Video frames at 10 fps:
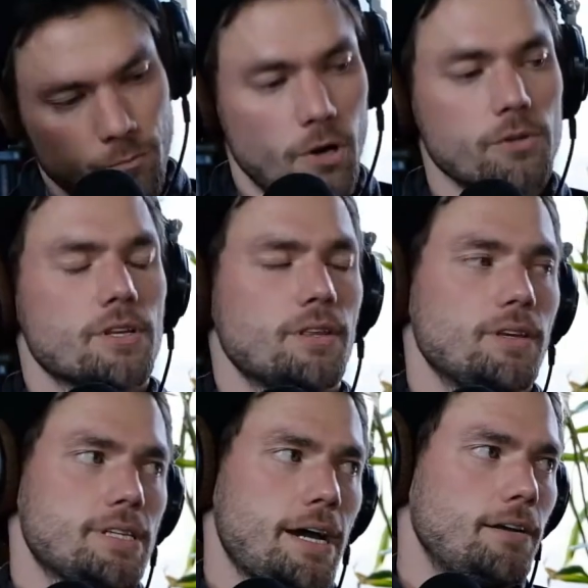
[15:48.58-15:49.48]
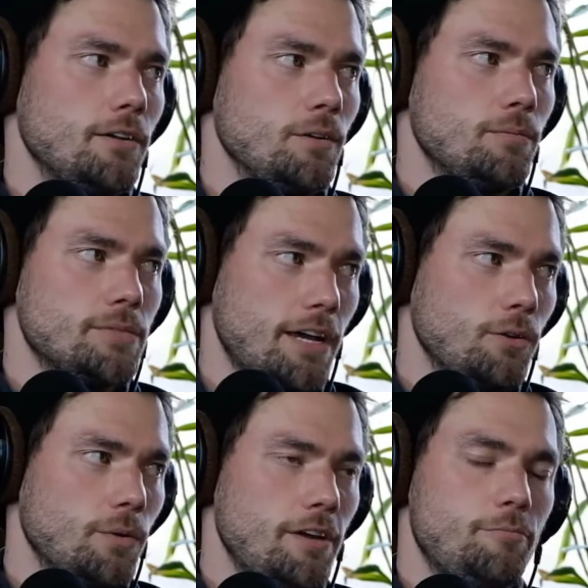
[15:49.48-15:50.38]
for most of the tidal
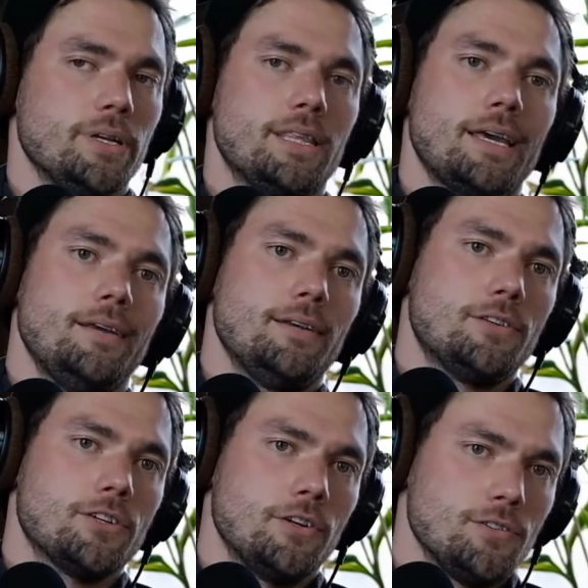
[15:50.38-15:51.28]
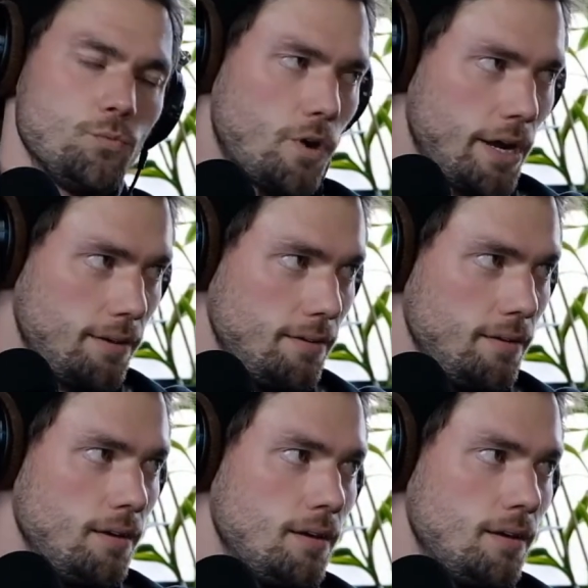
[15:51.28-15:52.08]
wave, but then it turns white.